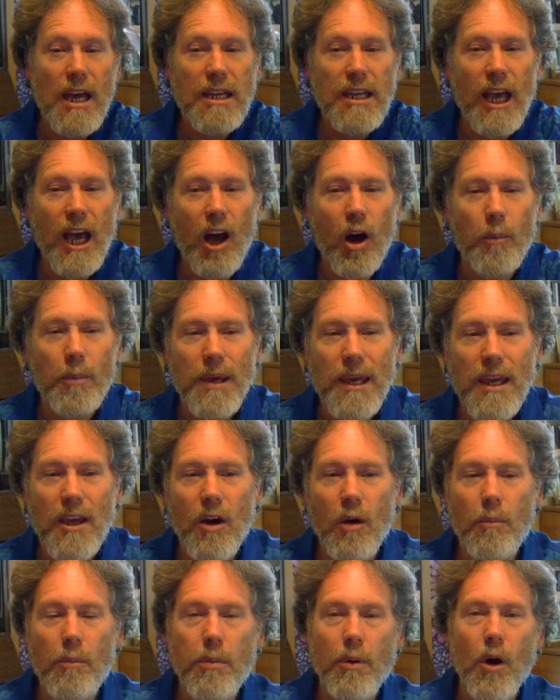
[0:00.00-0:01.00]
to help
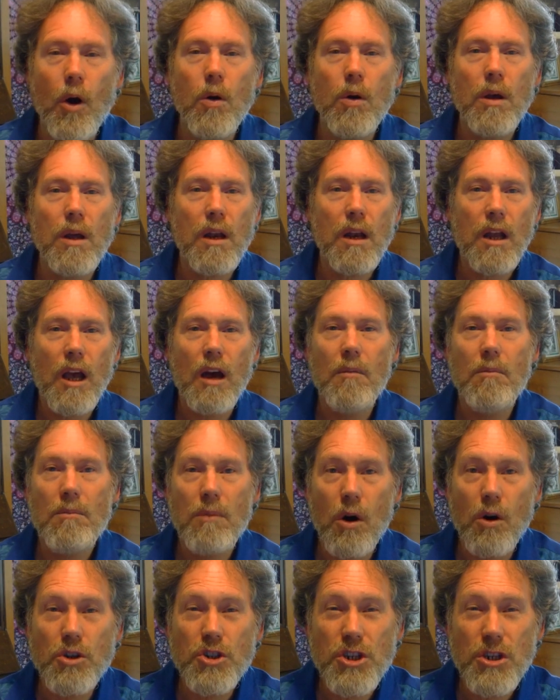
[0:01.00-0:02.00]
heal broken
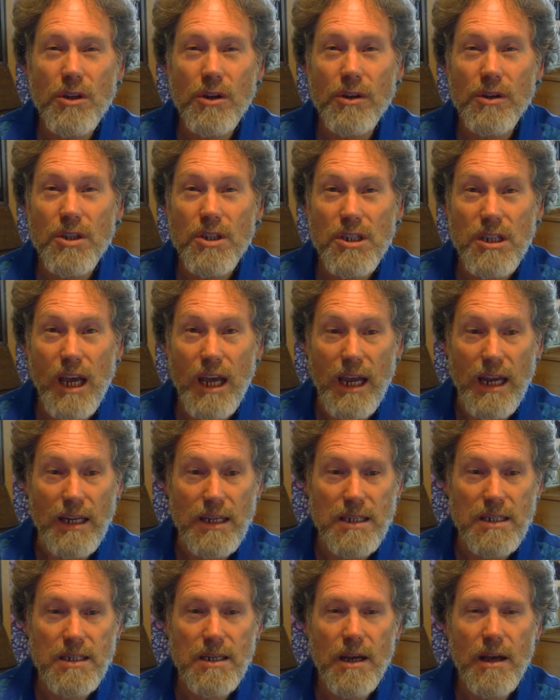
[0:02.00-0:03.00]
emotional
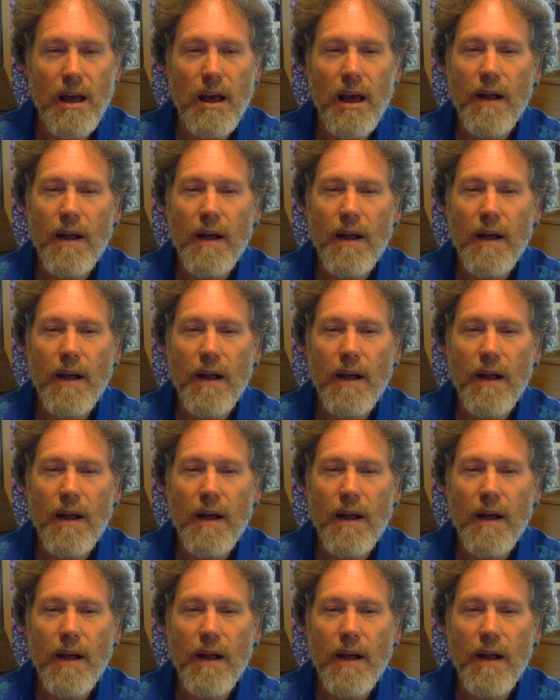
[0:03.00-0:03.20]
states.